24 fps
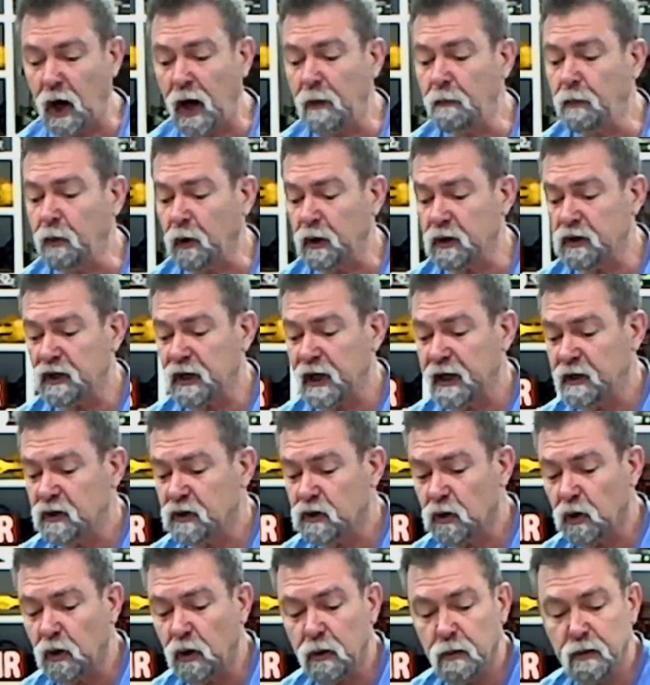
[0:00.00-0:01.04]
I bought a
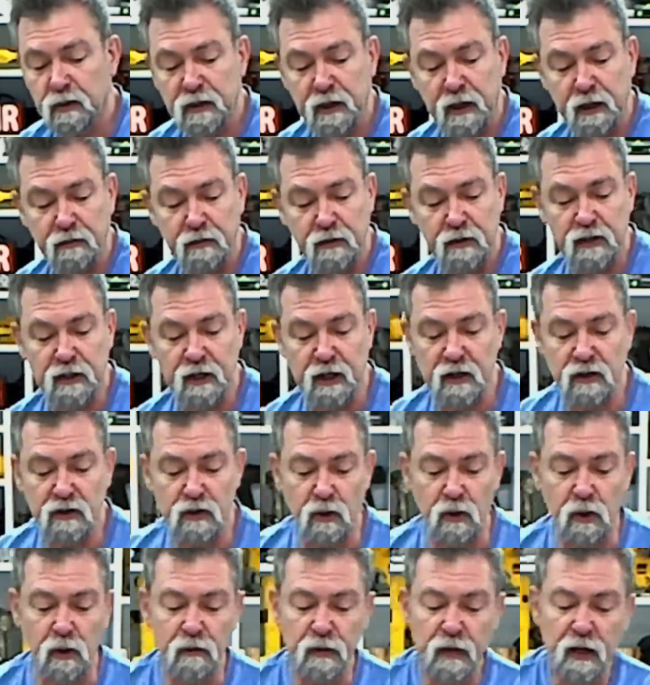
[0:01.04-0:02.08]
chainsaw. There was an electric
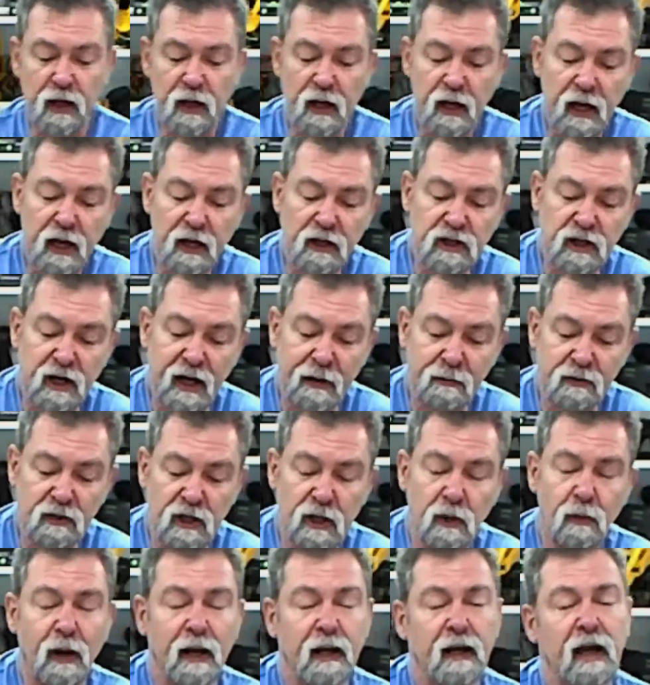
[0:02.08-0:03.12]
chainsaw, a
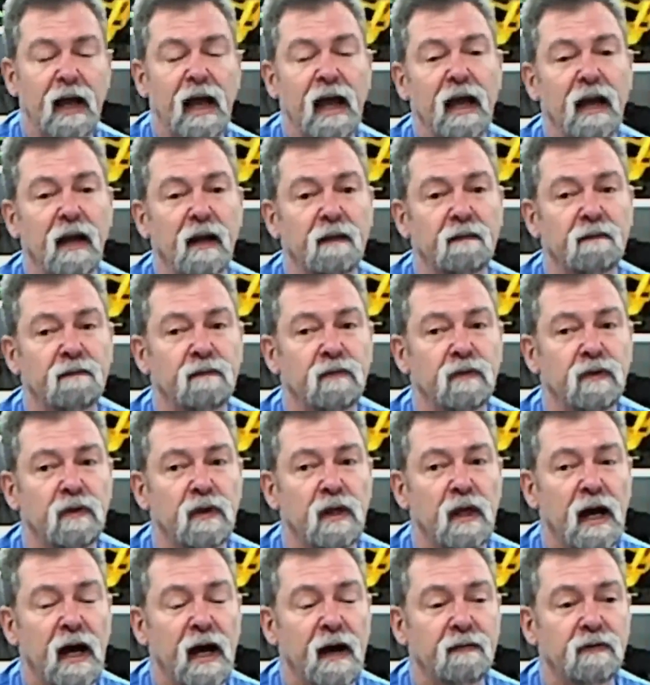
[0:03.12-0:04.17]
GMC one. And
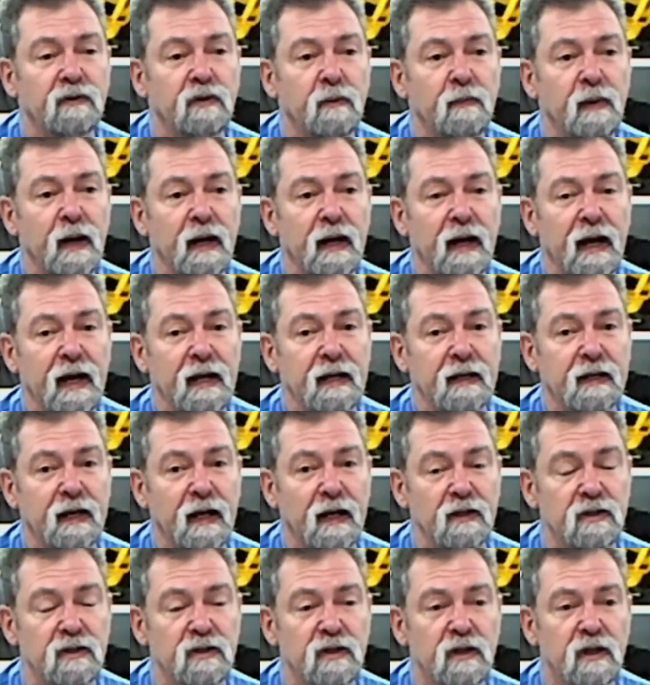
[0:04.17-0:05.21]
after about 8
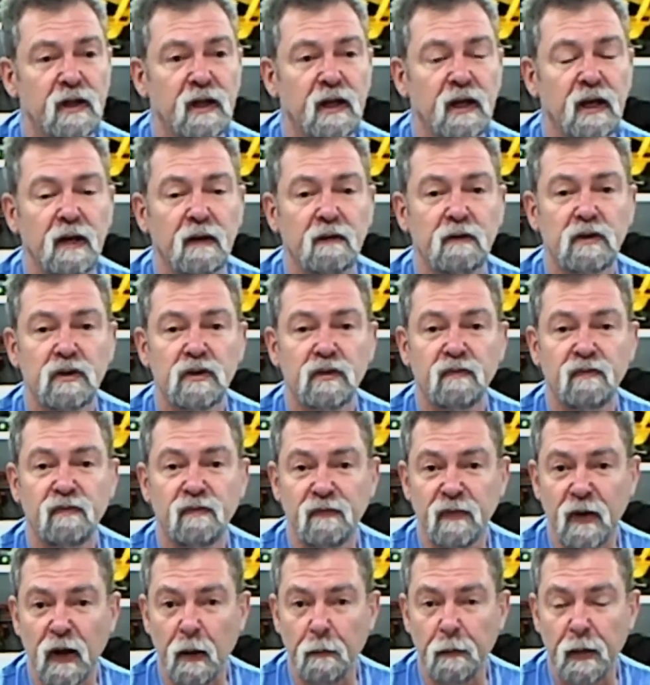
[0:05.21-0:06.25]
cuts, it
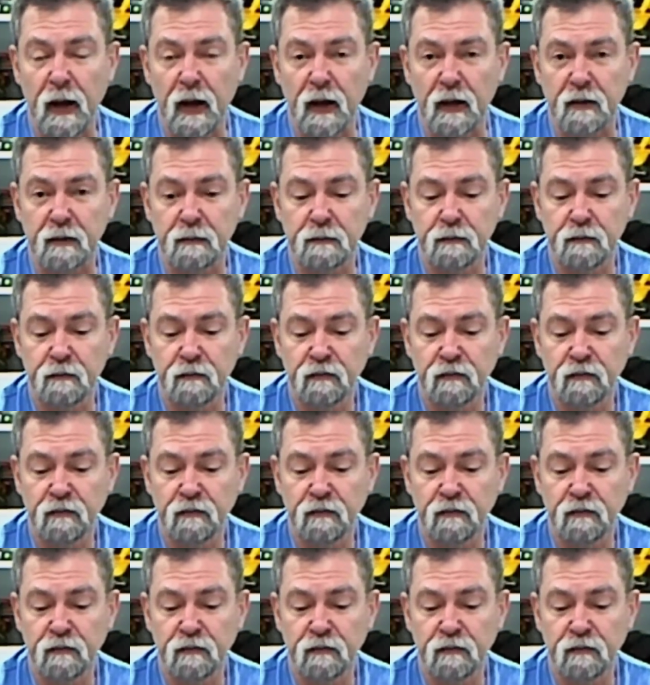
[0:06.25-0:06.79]
fell apart.